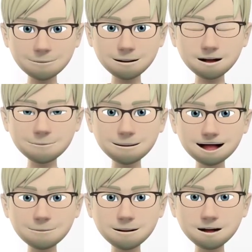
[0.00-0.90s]
To
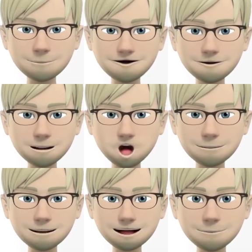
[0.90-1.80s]
achieve
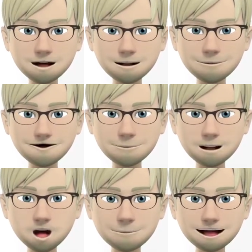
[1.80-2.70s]
maximum stability
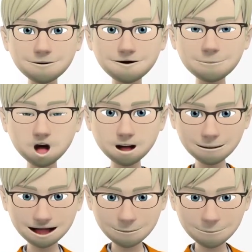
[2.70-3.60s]
and quality of
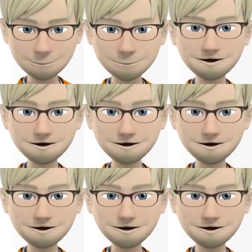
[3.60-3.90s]
current,